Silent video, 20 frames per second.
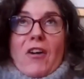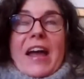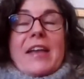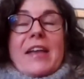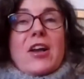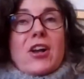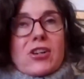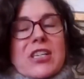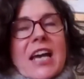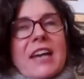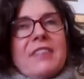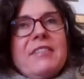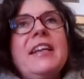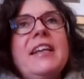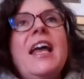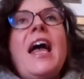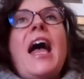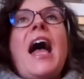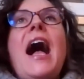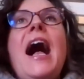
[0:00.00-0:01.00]
right, dive
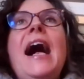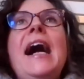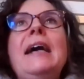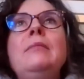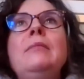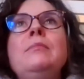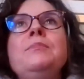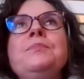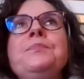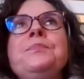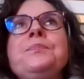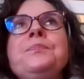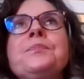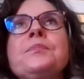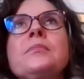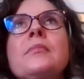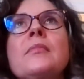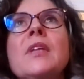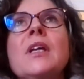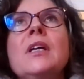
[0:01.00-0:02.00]
in. Um,
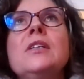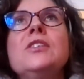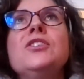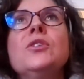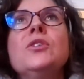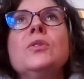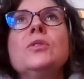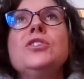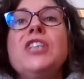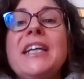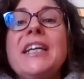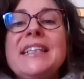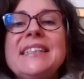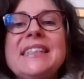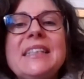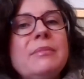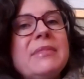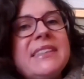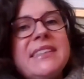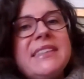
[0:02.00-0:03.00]
so Jim
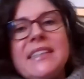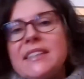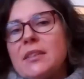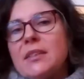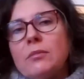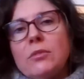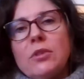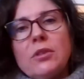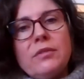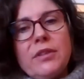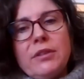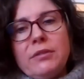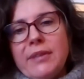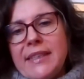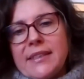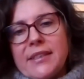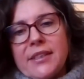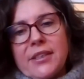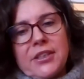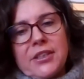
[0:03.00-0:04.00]
Simmons did some lovely
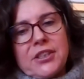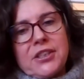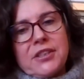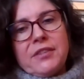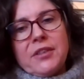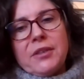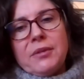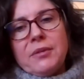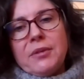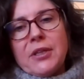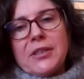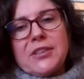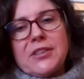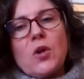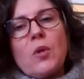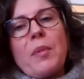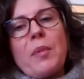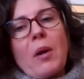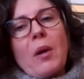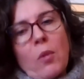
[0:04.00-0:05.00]
research a few years
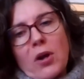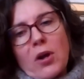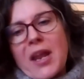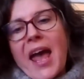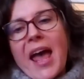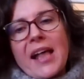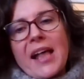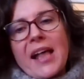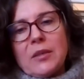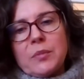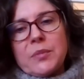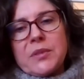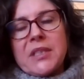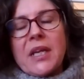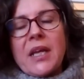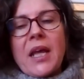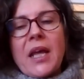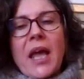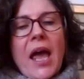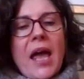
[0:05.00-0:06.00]
ago what helped.
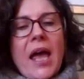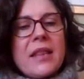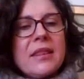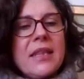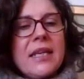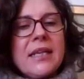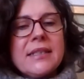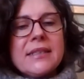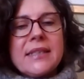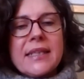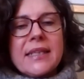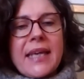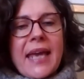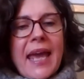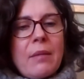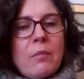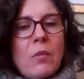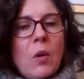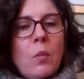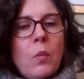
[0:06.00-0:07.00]
And things that
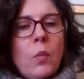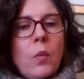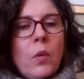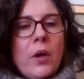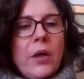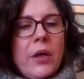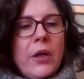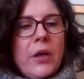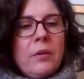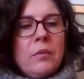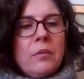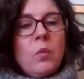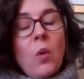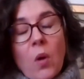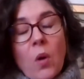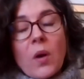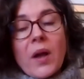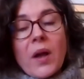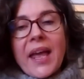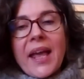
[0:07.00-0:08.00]
came up were
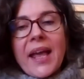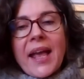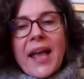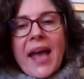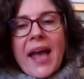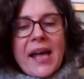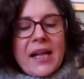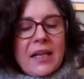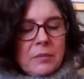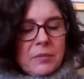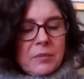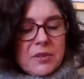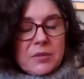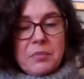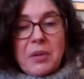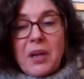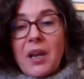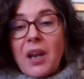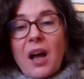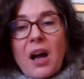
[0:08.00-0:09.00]
walking
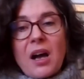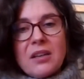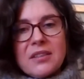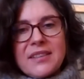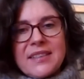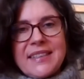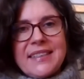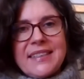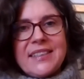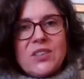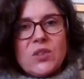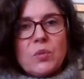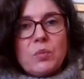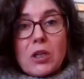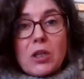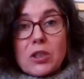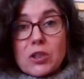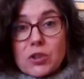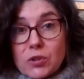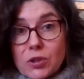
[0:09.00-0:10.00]
helped, Pilates, so
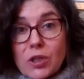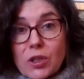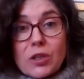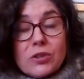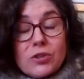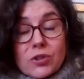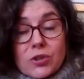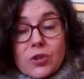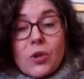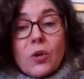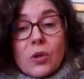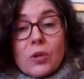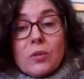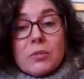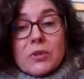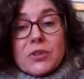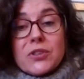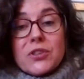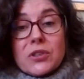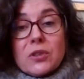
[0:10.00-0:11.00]
postural control
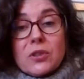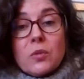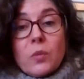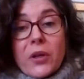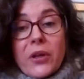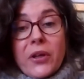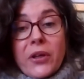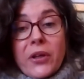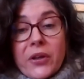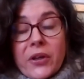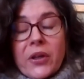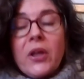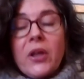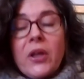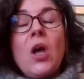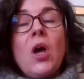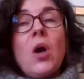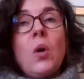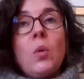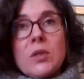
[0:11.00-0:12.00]
muscle work
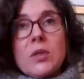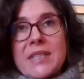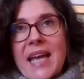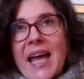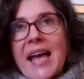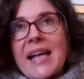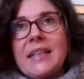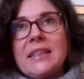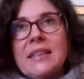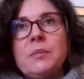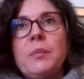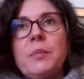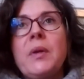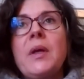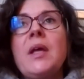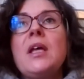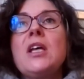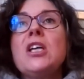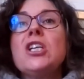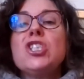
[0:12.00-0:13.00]
would help,
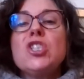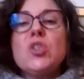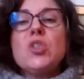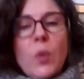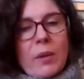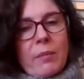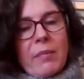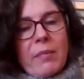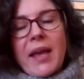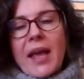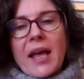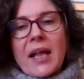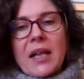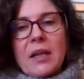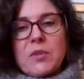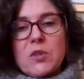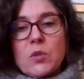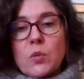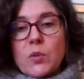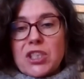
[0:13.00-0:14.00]
swimming
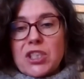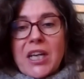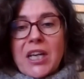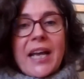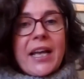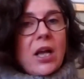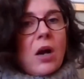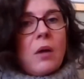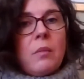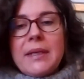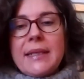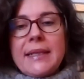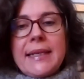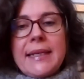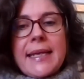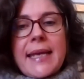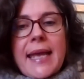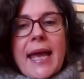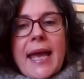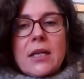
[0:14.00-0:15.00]
helps, which I
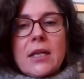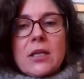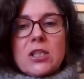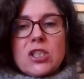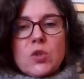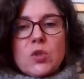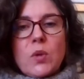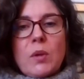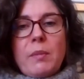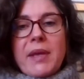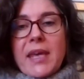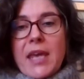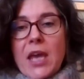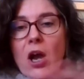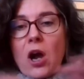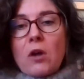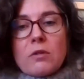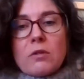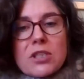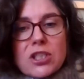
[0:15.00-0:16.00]
completely get because swimming, you're
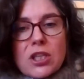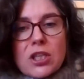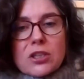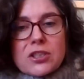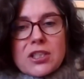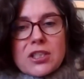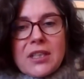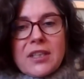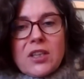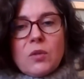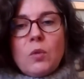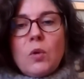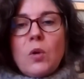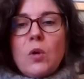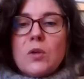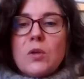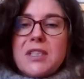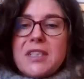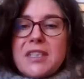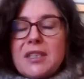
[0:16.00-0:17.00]
horizontal in the
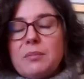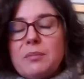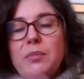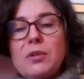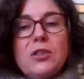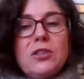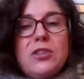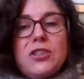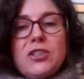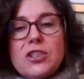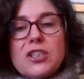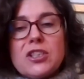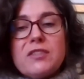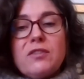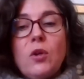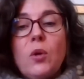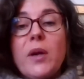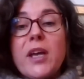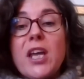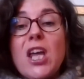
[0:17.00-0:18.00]
water, the blood's just
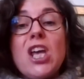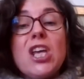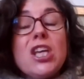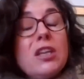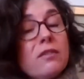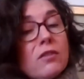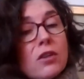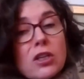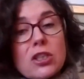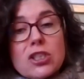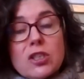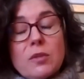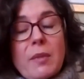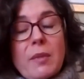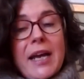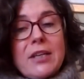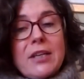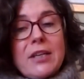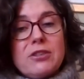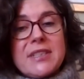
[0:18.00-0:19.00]
flowing, you've got some
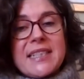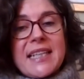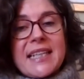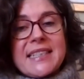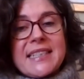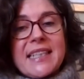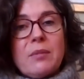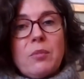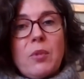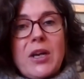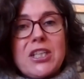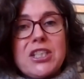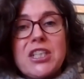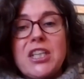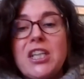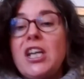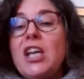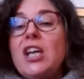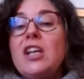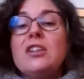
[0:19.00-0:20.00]
hydrostatic
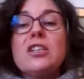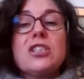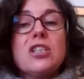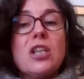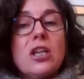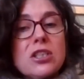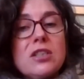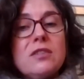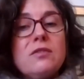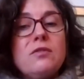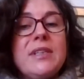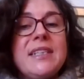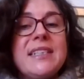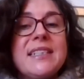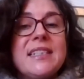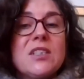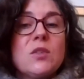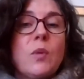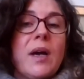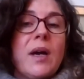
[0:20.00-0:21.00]
pressure. There's lots of
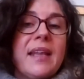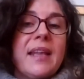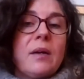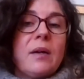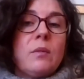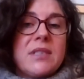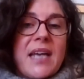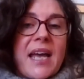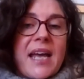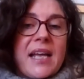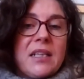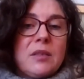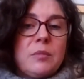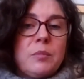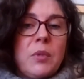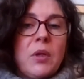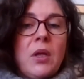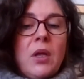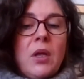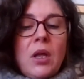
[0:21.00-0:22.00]
reasons why that would
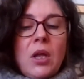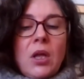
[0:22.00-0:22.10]
help.